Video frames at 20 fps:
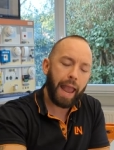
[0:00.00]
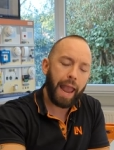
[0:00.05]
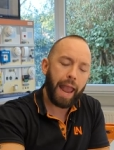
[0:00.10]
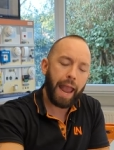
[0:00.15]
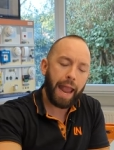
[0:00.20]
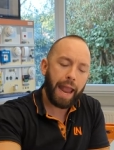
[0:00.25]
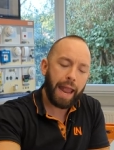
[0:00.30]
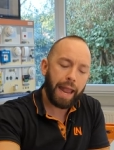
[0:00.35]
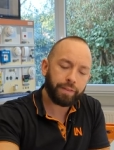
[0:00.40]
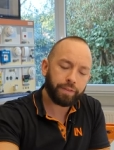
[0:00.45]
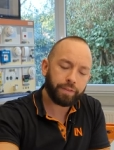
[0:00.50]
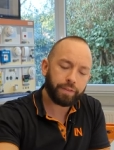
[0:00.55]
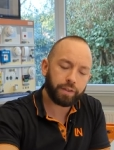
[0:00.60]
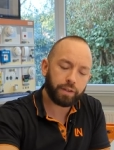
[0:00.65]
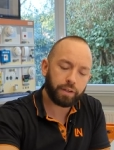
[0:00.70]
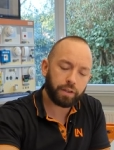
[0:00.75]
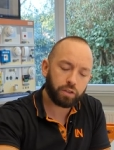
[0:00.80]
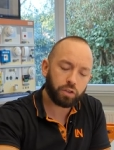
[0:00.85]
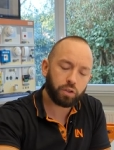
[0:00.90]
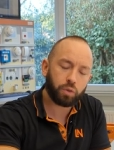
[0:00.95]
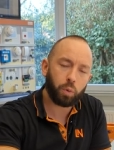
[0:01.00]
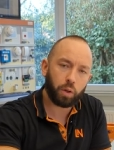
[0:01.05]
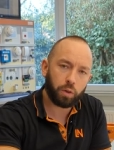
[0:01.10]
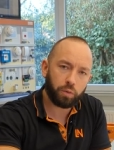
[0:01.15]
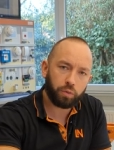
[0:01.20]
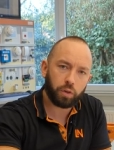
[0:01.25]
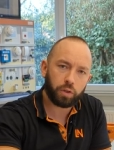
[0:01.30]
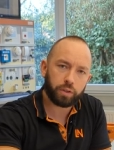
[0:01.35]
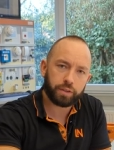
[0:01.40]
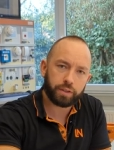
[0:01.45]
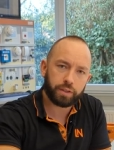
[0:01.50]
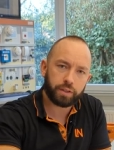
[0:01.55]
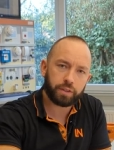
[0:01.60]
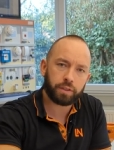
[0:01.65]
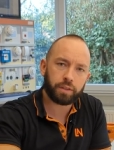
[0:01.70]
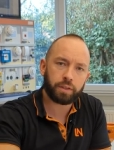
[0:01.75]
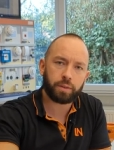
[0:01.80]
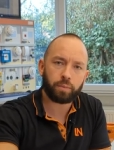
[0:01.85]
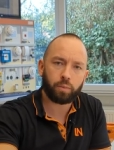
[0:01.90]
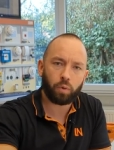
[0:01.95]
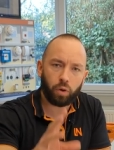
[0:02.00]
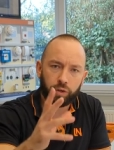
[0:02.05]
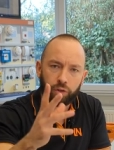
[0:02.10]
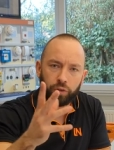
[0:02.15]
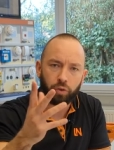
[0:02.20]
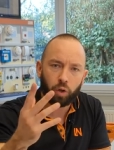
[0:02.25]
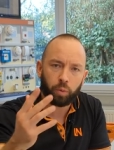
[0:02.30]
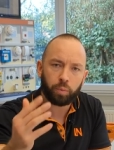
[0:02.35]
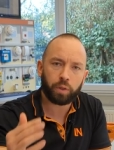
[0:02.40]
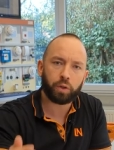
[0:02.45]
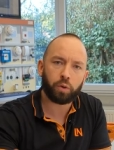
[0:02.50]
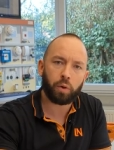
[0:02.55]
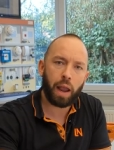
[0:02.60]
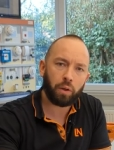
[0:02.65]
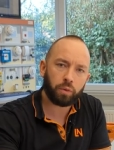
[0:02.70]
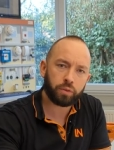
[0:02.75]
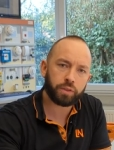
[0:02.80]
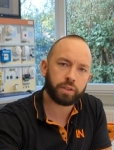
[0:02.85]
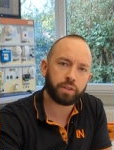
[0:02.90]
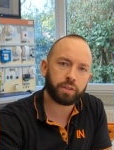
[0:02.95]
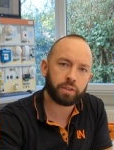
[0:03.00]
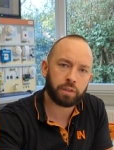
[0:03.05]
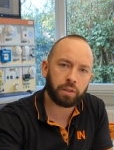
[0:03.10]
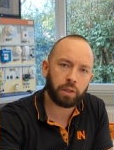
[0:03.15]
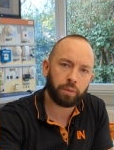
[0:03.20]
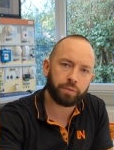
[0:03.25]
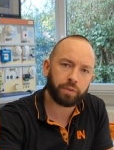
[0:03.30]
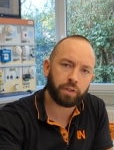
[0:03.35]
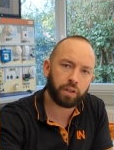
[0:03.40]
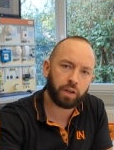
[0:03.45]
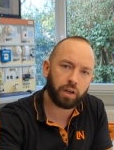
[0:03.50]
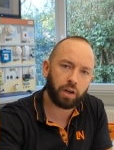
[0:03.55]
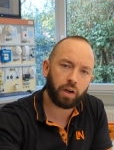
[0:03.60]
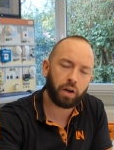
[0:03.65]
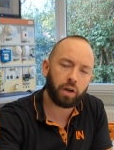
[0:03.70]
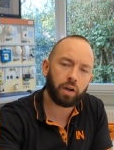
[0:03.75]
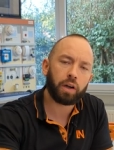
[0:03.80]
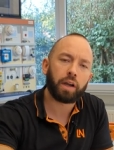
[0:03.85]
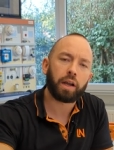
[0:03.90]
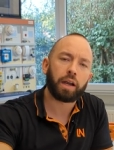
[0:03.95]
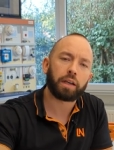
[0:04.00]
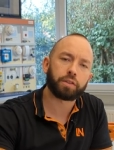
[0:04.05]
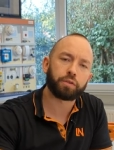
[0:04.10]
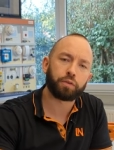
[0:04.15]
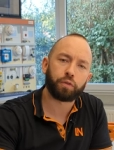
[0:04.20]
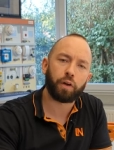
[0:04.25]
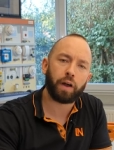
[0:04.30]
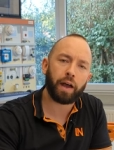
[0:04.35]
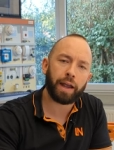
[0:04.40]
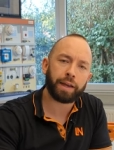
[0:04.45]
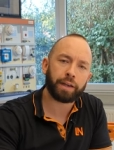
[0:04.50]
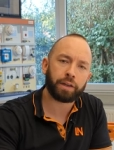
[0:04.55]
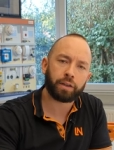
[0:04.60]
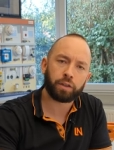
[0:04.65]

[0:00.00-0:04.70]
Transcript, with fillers: and the twelve volt system or the normal ground system of the car is fine.